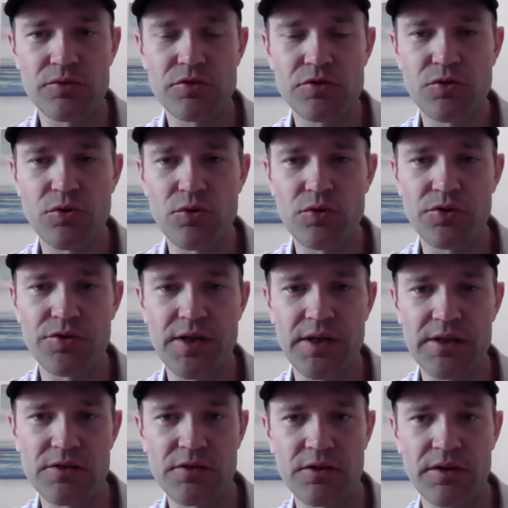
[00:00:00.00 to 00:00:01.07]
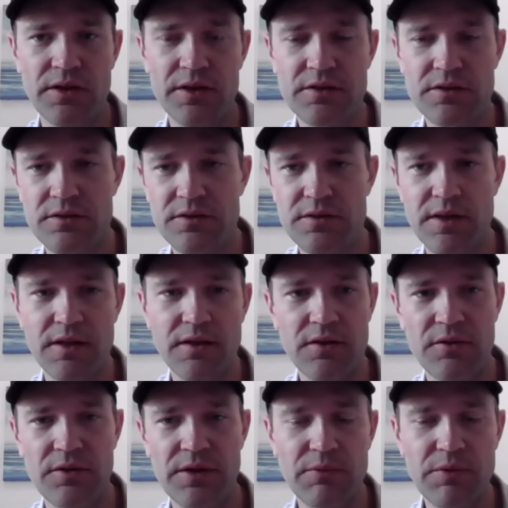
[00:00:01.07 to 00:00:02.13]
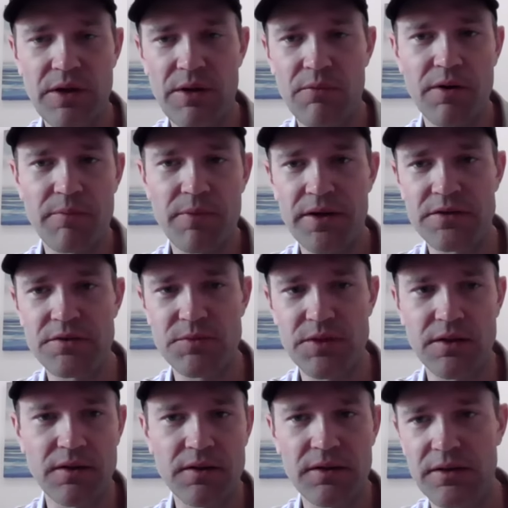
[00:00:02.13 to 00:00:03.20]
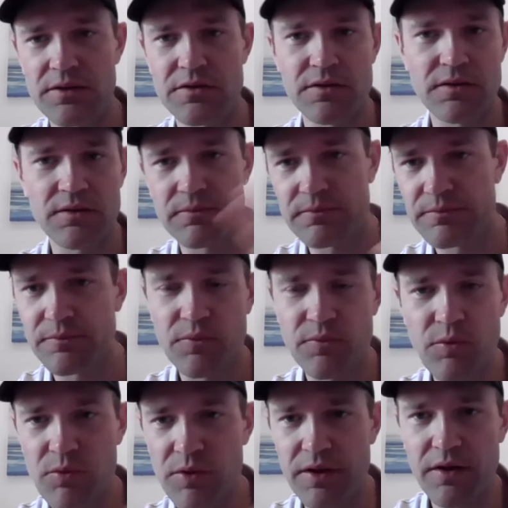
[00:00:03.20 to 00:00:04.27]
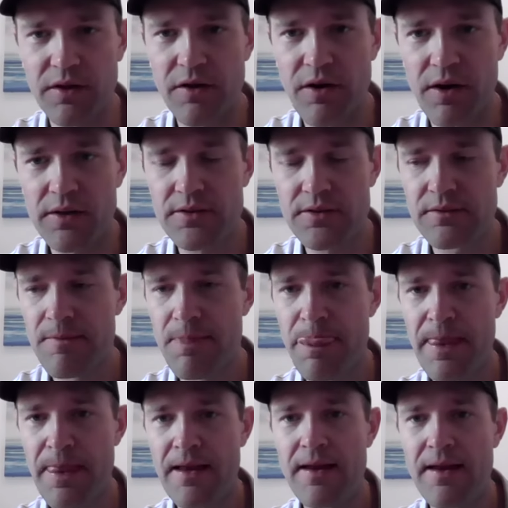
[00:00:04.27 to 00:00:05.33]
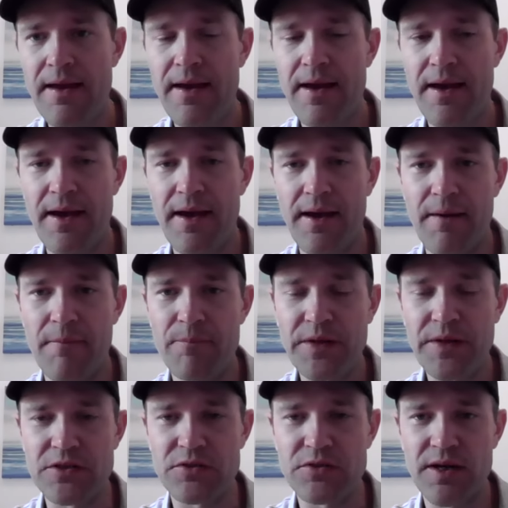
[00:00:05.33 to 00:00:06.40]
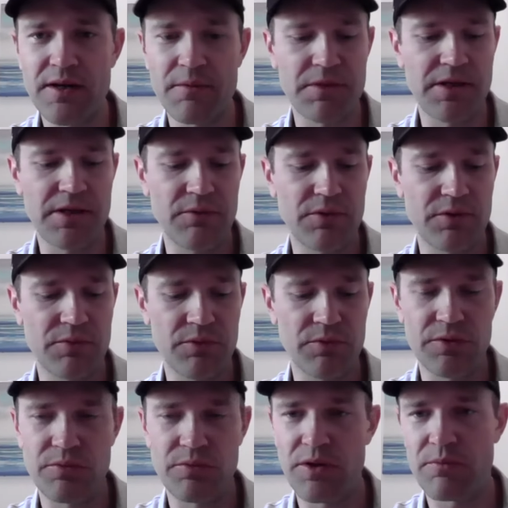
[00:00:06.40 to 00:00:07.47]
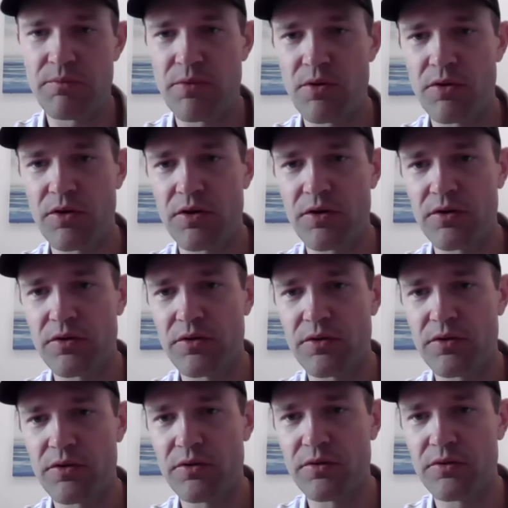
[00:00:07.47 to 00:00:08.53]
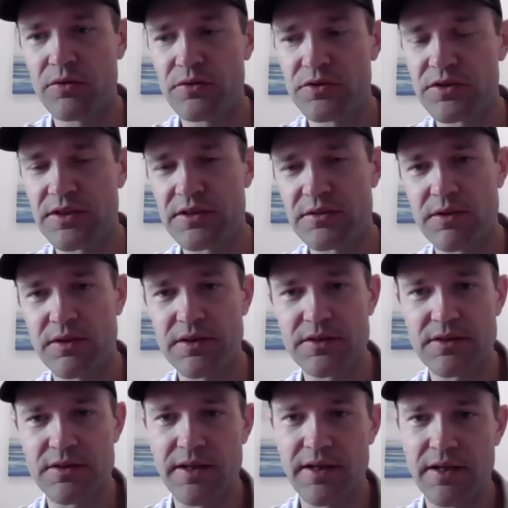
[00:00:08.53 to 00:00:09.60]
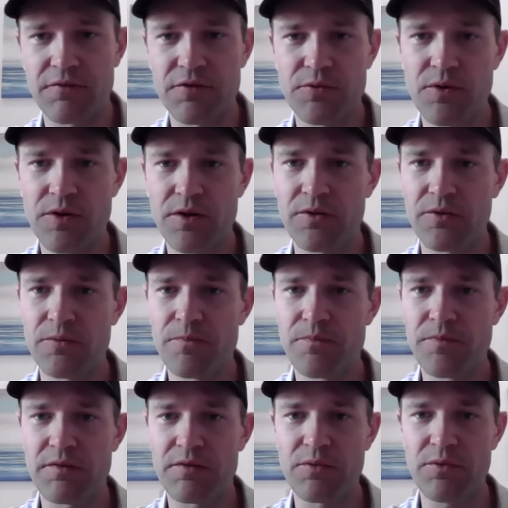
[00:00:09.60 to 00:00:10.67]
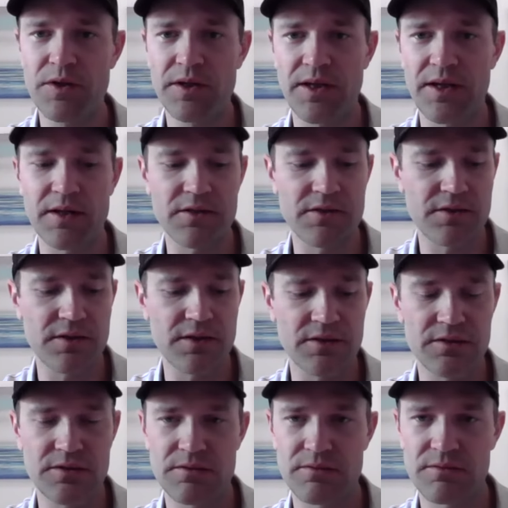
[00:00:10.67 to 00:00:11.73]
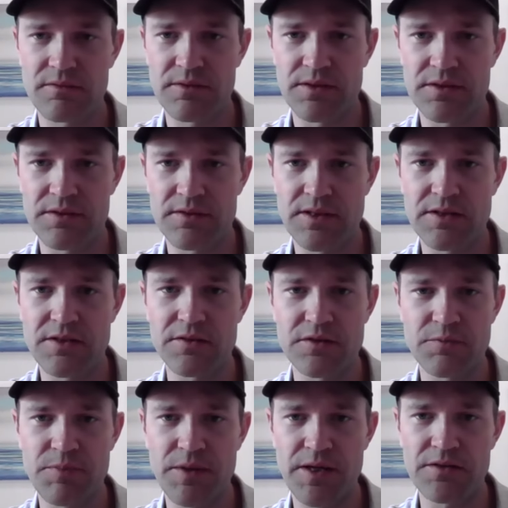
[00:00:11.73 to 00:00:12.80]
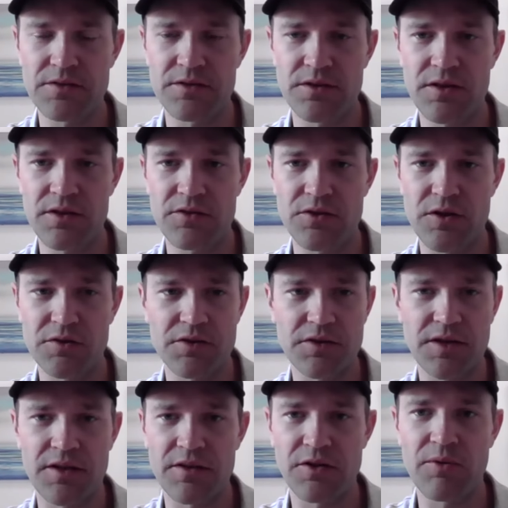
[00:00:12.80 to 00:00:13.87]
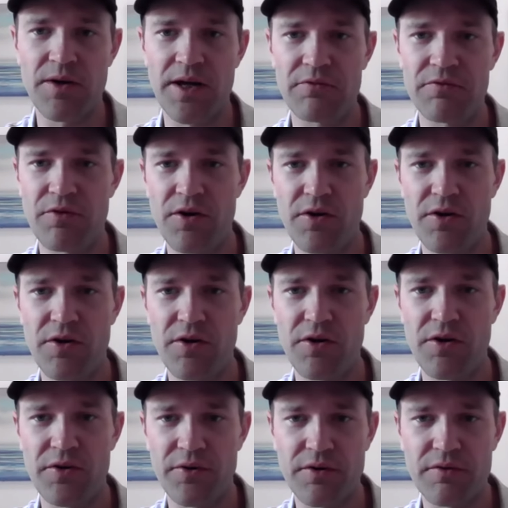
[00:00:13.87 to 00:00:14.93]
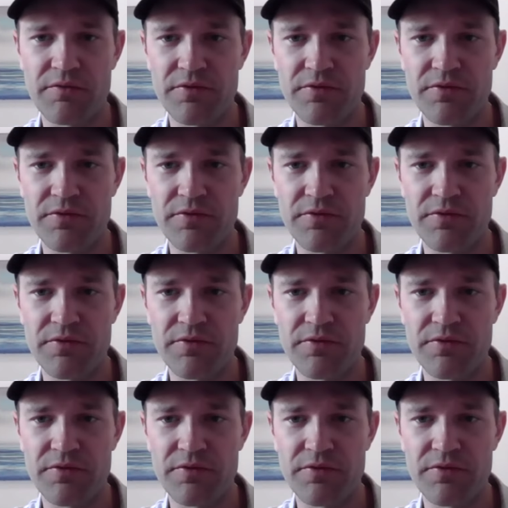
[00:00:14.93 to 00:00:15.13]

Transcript: sold dental clinics and saying, you know, hey, I want to buy some dental clinics. You know, what do you got? Uh, and so I had a meeting with with one broker who who says, well, listen, Lane, if you want to if you want to get into this this dental space, you got to talk to kind of the grandfather of